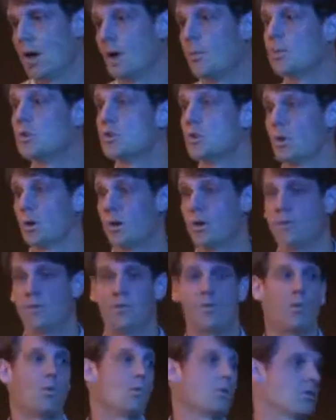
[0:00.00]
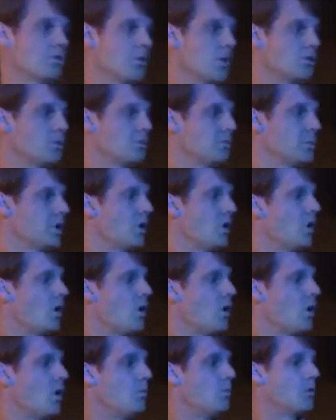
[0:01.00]
A majority of you folks will be going
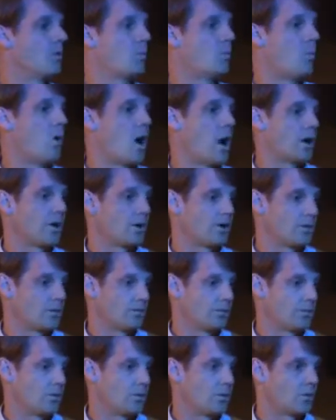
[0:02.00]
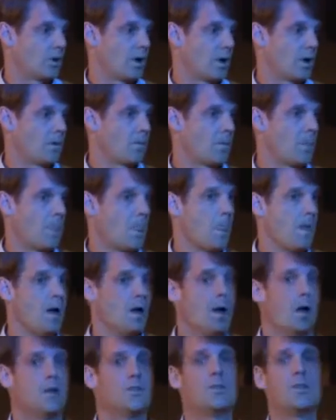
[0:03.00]
home with a walker. Okay?
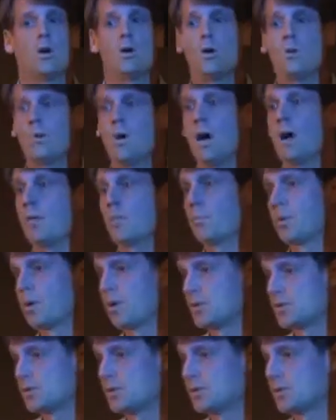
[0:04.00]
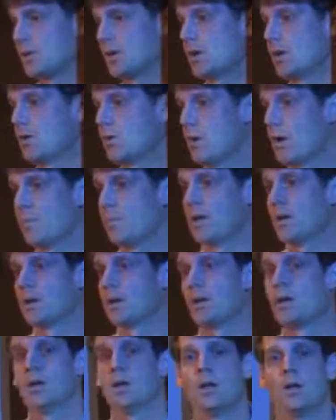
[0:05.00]
Don't go out and purchase the equipment
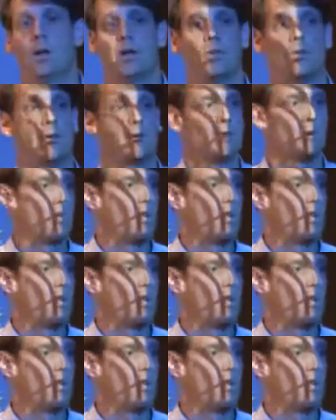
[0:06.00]
at this